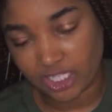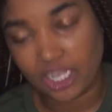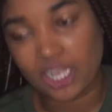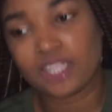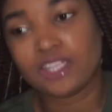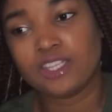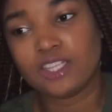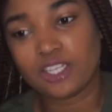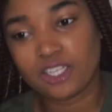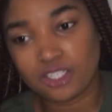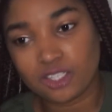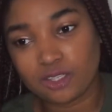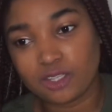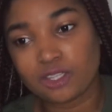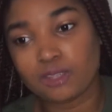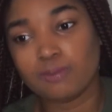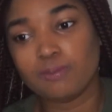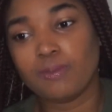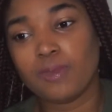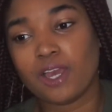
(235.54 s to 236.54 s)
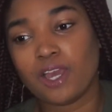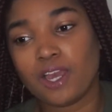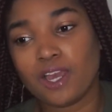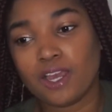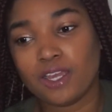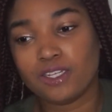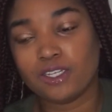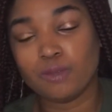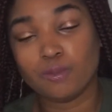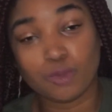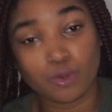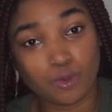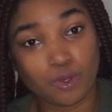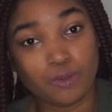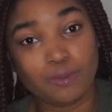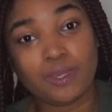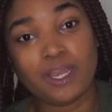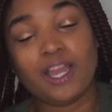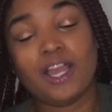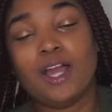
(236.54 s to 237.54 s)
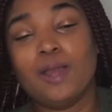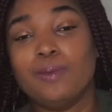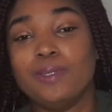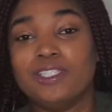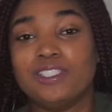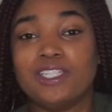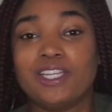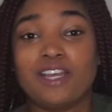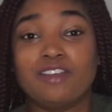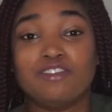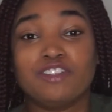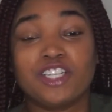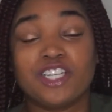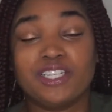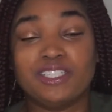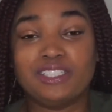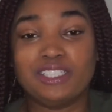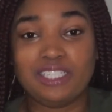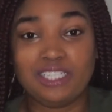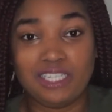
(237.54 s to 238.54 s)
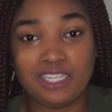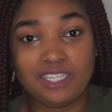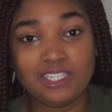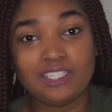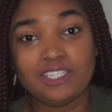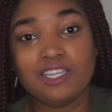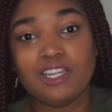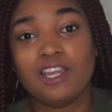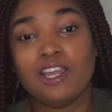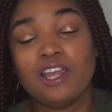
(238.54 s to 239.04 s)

I think my number one bad habit is that I forget to eat.